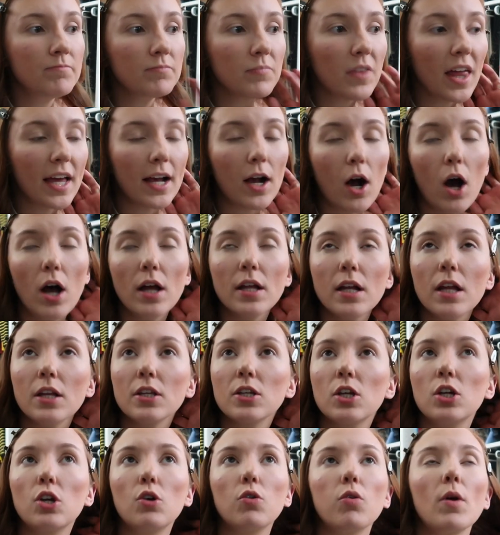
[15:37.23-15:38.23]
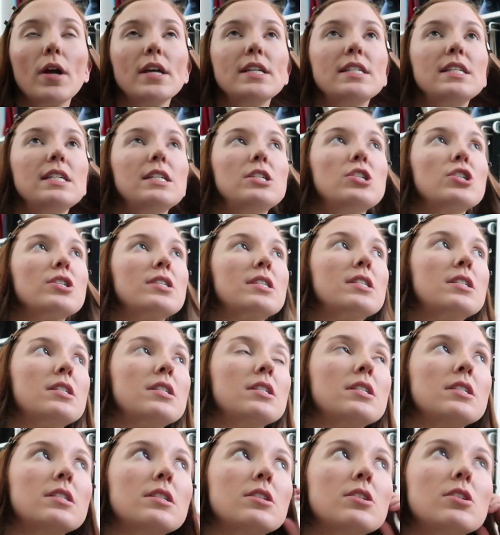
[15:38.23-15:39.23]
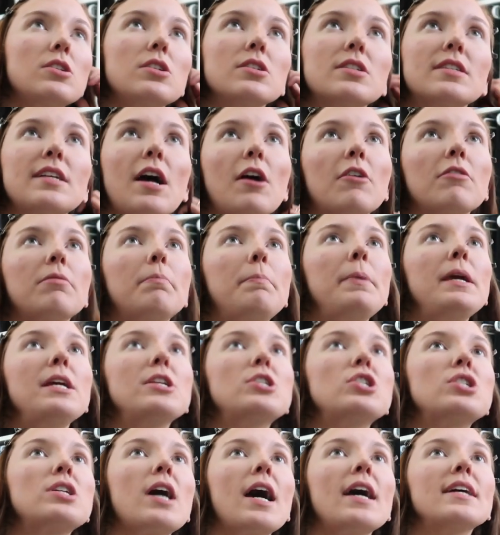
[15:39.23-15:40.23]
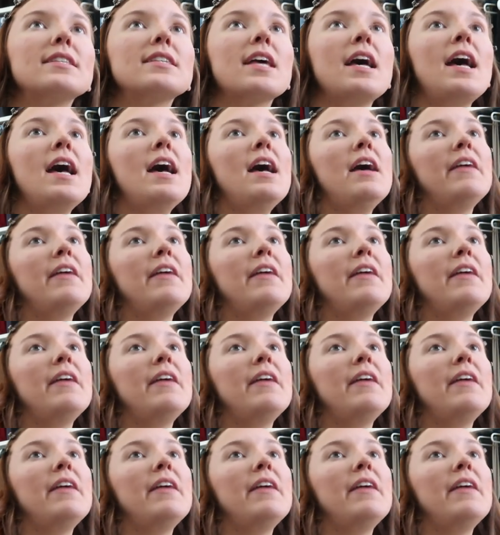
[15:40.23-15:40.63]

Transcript: like eh, crazy just South Beach diets,